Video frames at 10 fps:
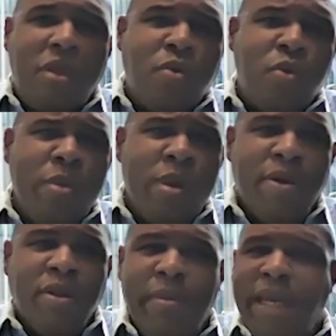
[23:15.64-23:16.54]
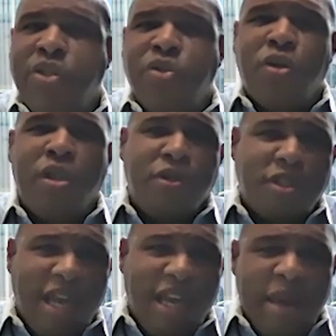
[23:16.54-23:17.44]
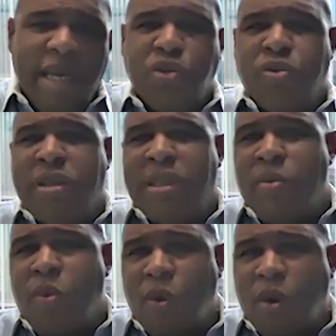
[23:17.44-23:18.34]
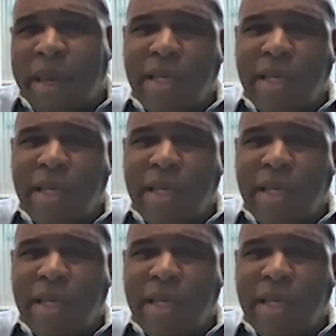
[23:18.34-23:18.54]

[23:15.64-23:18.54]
crew members making sure that they're safe, making sure that they're warm,